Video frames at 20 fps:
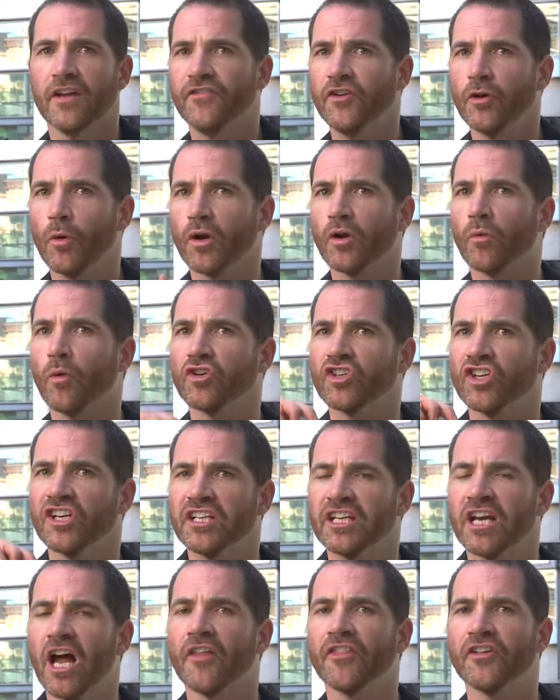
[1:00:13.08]
If you want to watch
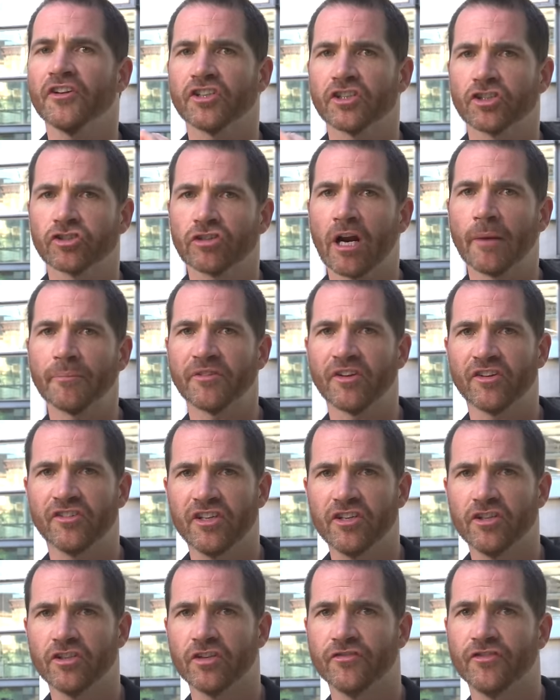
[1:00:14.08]
another Disruptors
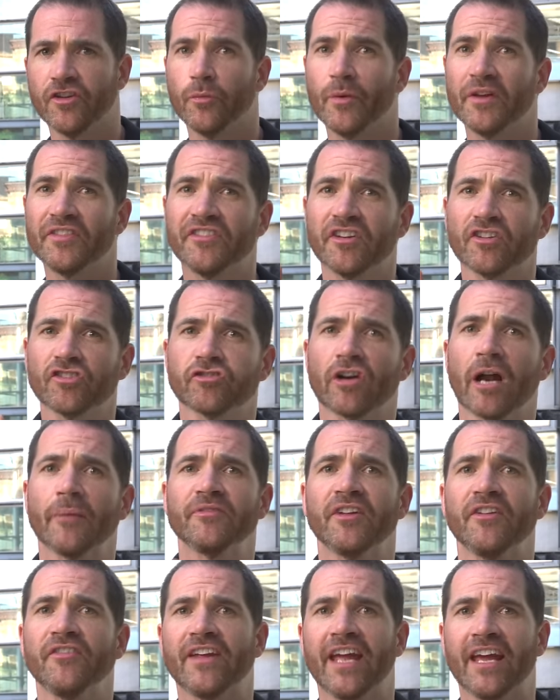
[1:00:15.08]
interview with
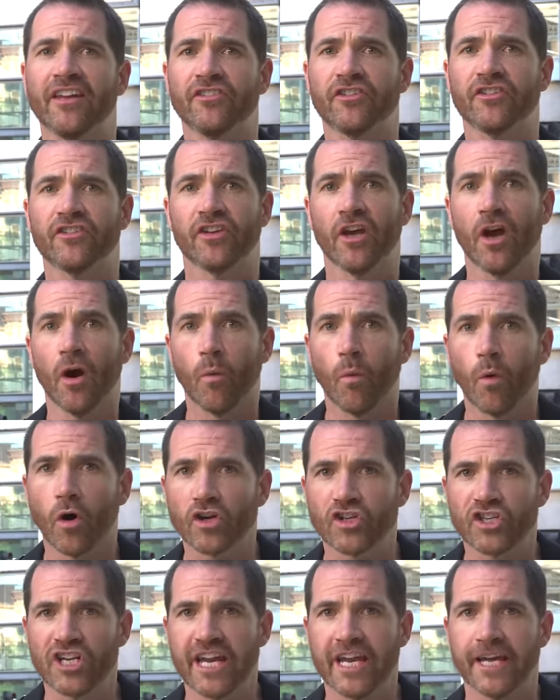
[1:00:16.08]
disruptive guests,
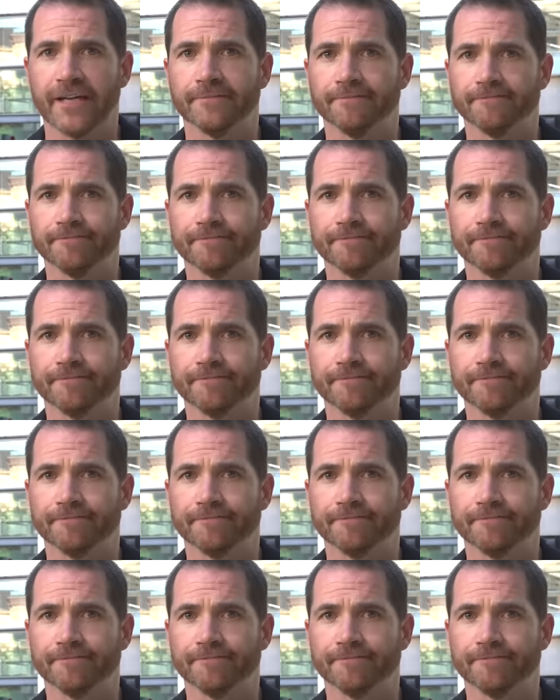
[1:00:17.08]
watch here.